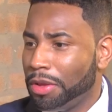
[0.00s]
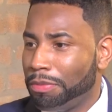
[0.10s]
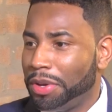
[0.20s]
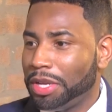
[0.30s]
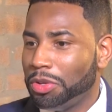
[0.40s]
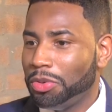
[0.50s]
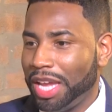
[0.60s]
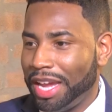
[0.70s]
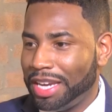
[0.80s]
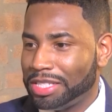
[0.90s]
But you
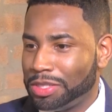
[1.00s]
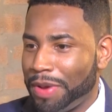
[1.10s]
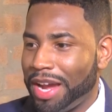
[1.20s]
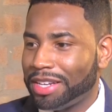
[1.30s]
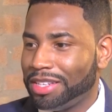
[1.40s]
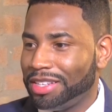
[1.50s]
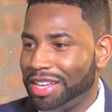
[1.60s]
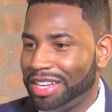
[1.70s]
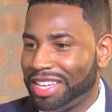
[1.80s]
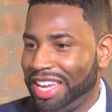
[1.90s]
can't expect
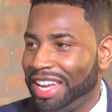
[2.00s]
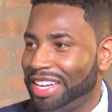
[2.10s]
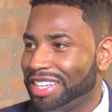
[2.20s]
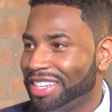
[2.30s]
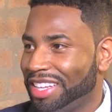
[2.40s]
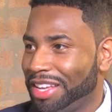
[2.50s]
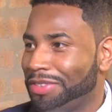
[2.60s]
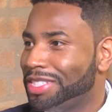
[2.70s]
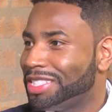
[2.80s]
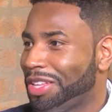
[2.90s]
a king if
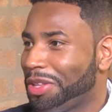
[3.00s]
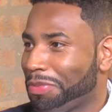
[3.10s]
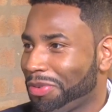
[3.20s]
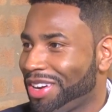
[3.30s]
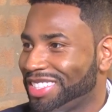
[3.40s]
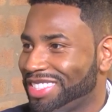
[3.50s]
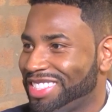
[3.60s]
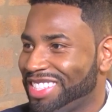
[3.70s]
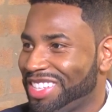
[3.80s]
he's still a prince.